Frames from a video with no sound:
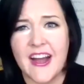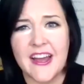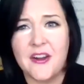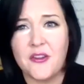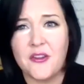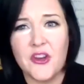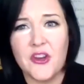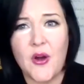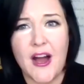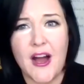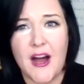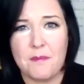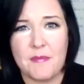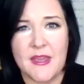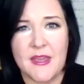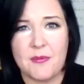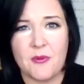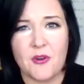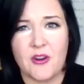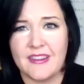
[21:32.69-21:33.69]
I don't know how
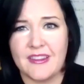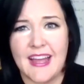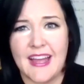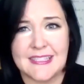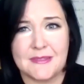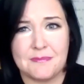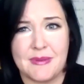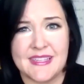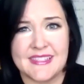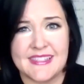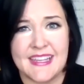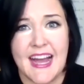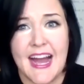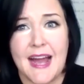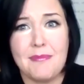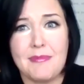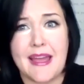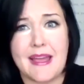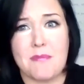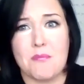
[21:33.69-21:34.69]
people are less busy.
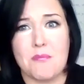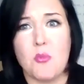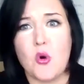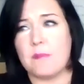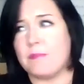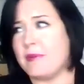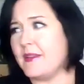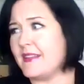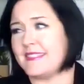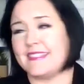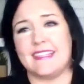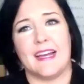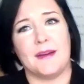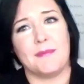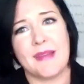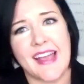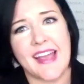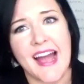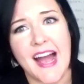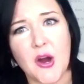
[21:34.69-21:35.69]
I'm like more busy.
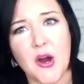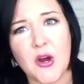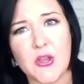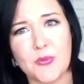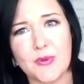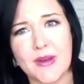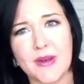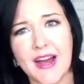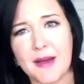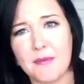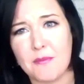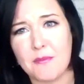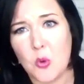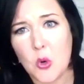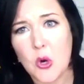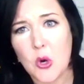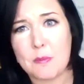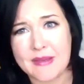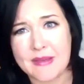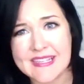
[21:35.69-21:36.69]
I'm like, how are you not
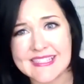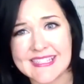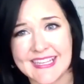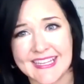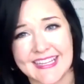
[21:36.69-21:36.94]
more busy?